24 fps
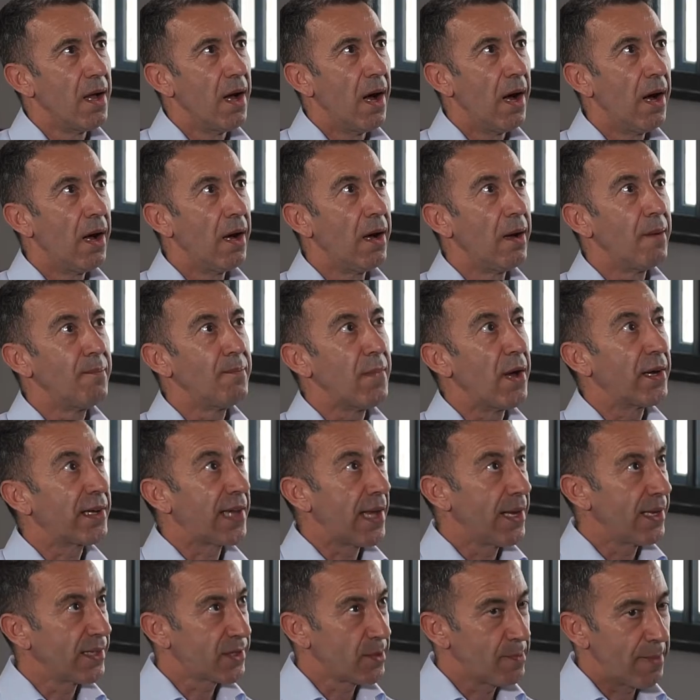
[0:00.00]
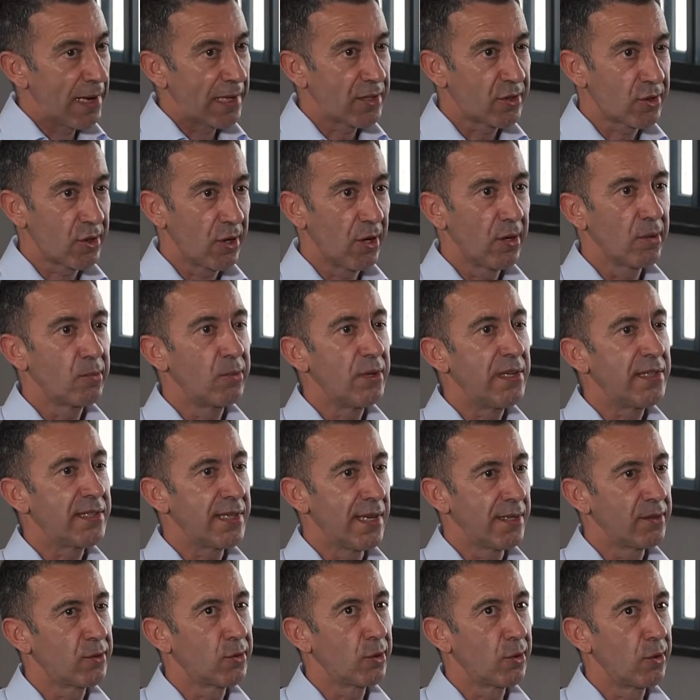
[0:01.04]
Again, it's a mixture. We
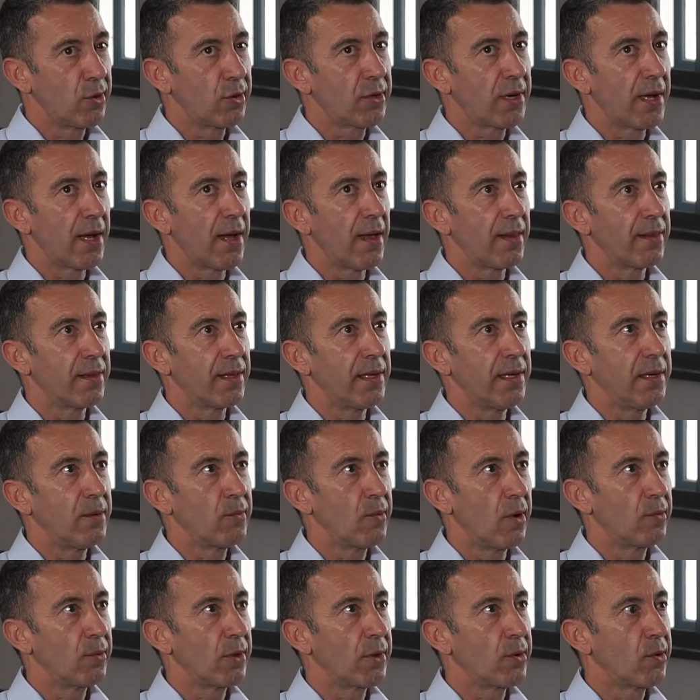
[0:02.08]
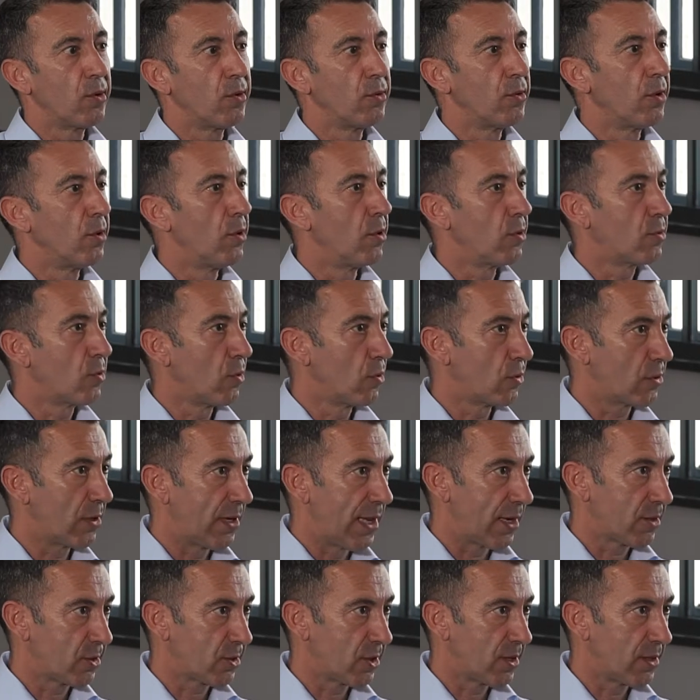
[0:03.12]
tend to look at what we call the local
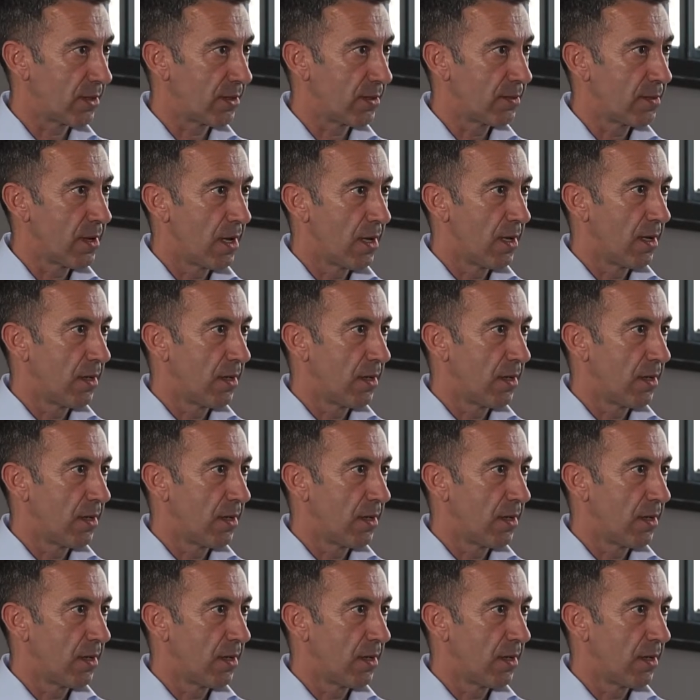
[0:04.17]
connection.